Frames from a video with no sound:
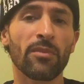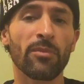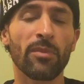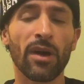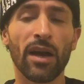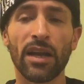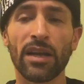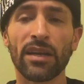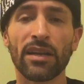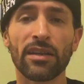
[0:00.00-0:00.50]

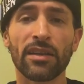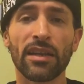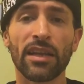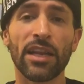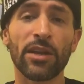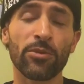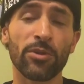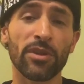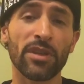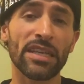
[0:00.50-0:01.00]
But
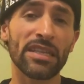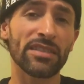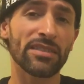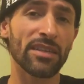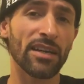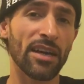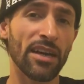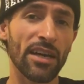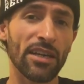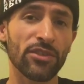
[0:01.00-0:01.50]
he released
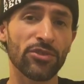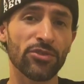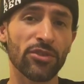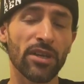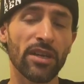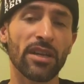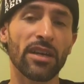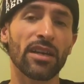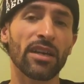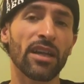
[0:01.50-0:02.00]

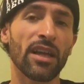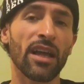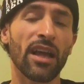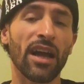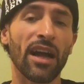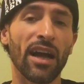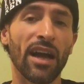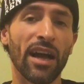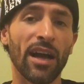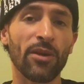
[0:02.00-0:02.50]
100.
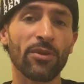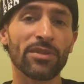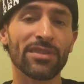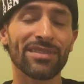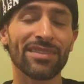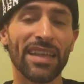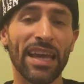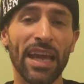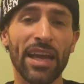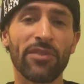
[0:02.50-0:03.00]
I was
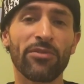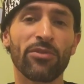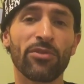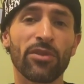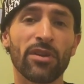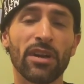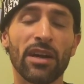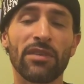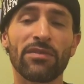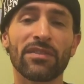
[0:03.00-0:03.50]

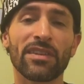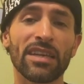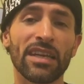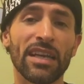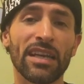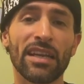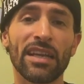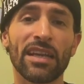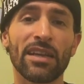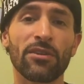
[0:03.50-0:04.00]
thankful enough to
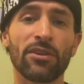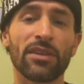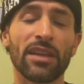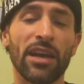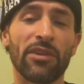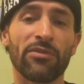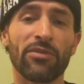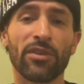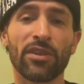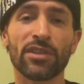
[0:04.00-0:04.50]
get in on
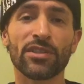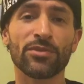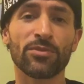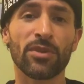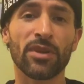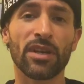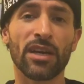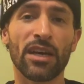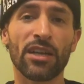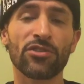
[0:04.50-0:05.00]
that first
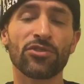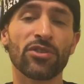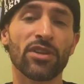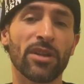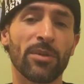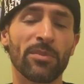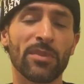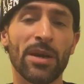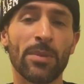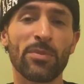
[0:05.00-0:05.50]
100.
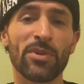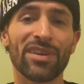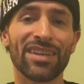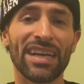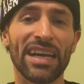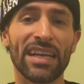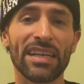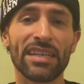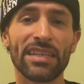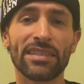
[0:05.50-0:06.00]
I'm number
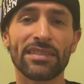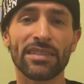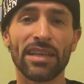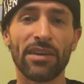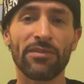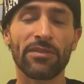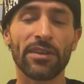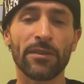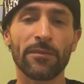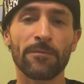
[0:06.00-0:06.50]

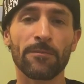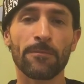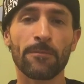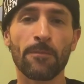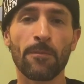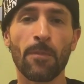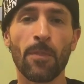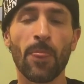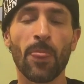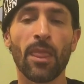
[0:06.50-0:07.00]
97.
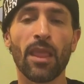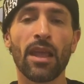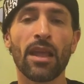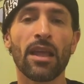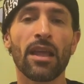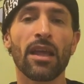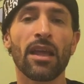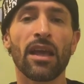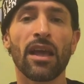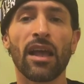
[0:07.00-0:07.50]

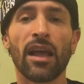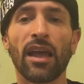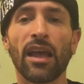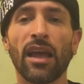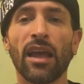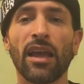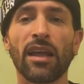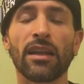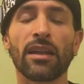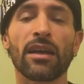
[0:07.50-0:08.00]

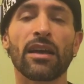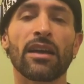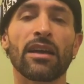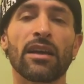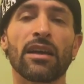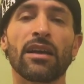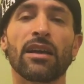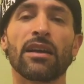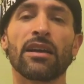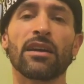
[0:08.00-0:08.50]
And
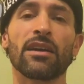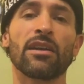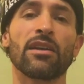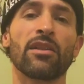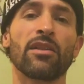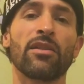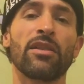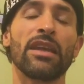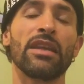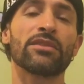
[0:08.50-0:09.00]

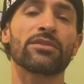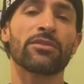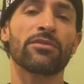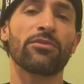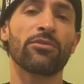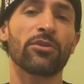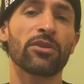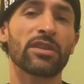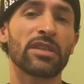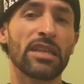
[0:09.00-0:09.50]
these are
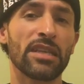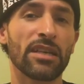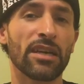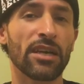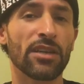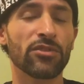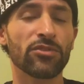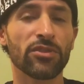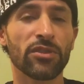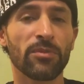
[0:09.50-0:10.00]

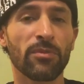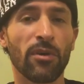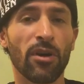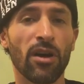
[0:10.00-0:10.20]
1400